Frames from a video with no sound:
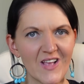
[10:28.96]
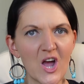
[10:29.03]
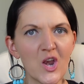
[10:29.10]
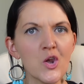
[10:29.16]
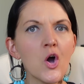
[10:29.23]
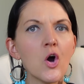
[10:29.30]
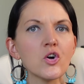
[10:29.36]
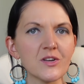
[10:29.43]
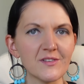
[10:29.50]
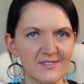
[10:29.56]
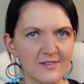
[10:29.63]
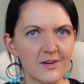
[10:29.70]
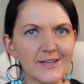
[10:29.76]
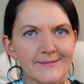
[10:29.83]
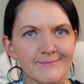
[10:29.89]
not a good
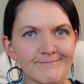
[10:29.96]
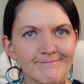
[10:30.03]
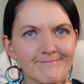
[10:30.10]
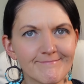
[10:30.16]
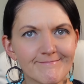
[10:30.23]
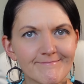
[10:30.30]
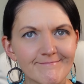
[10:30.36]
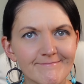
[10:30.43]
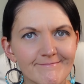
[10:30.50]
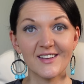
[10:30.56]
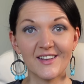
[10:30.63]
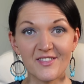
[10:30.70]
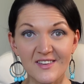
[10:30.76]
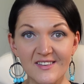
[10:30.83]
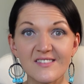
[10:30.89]
sign.
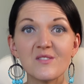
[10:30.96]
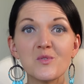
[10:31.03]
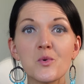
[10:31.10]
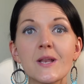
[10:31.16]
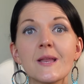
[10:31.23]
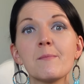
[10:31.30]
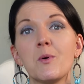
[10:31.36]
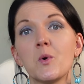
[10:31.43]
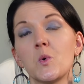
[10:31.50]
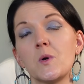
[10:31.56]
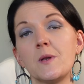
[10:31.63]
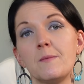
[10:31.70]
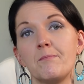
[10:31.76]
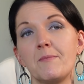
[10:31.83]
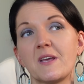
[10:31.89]
This is really
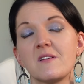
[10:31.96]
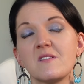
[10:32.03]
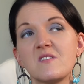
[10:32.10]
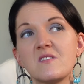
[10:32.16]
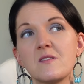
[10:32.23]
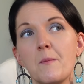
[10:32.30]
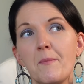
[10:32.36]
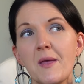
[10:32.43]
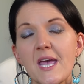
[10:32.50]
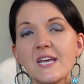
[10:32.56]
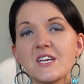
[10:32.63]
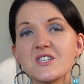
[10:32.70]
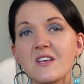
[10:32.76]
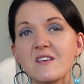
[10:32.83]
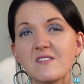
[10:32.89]
important because
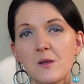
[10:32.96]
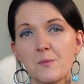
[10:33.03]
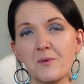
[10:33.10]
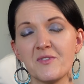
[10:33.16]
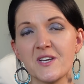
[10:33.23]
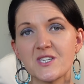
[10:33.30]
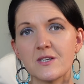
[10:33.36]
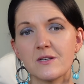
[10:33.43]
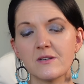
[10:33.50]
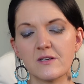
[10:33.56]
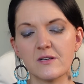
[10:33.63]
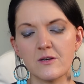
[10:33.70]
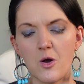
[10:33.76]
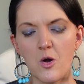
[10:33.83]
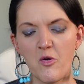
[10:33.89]
PhD supervision
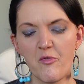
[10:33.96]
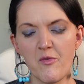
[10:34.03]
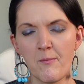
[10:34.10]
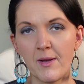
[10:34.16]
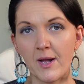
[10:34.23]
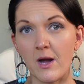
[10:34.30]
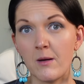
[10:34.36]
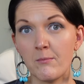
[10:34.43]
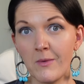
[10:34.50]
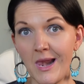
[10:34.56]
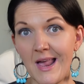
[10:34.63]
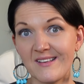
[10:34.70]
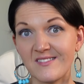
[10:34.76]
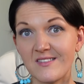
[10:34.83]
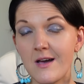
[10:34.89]
can often become
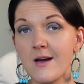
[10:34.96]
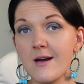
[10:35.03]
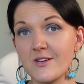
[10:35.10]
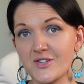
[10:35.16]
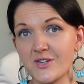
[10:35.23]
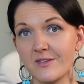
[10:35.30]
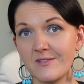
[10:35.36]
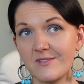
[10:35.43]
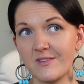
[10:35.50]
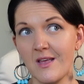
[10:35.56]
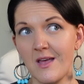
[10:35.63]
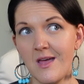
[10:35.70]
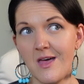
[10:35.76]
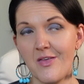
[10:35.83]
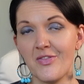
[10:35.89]
less urgent
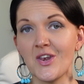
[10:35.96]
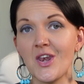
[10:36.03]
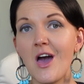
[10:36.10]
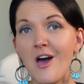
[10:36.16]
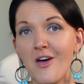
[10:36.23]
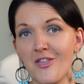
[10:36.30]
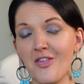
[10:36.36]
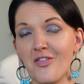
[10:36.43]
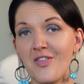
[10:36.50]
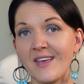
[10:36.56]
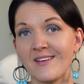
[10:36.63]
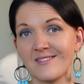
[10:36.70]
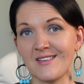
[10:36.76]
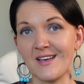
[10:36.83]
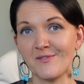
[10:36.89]
than other
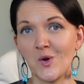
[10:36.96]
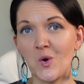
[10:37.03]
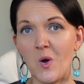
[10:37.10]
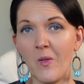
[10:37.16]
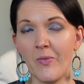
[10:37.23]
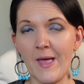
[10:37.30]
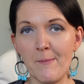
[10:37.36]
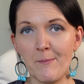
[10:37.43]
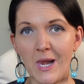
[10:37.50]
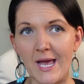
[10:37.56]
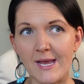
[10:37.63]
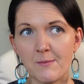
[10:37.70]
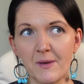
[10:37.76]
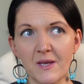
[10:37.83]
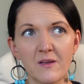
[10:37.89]
things they've got on their
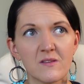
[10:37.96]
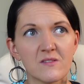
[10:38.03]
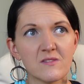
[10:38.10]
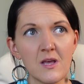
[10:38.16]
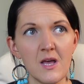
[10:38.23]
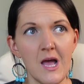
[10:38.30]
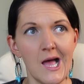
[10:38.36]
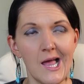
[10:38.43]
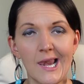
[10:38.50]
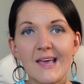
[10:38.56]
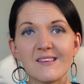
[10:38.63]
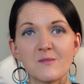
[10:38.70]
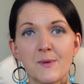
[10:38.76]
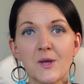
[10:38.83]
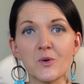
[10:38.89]
plate, because
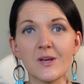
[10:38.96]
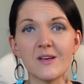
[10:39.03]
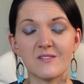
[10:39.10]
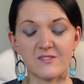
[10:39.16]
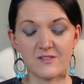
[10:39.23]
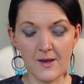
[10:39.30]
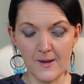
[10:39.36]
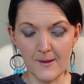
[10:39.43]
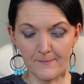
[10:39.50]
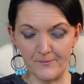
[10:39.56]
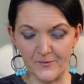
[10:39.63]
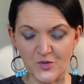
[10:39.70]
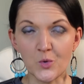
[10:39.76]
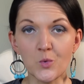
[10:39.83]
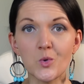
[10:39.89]
let's be honest,
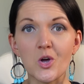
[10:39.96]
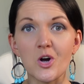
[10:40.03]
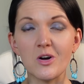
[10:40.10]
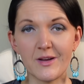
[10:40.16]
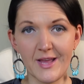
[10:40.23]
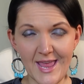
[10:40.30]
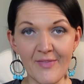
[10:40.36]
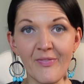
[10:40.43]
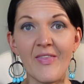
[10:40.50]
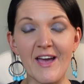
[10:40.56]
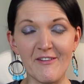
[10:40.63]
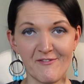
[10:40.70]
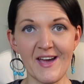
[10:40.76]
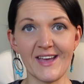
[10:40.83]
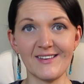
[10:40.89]
you're not in their
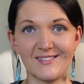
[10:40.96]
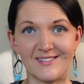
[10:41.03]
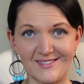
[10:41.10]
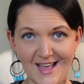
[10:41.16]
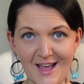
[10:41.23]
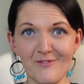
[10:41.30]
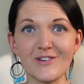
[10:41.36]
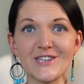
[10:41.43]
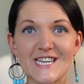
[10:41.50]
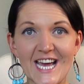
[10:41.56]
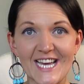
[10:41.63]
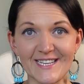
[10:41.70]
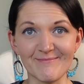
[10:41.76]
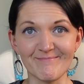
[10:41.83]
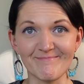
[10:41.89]
face every day.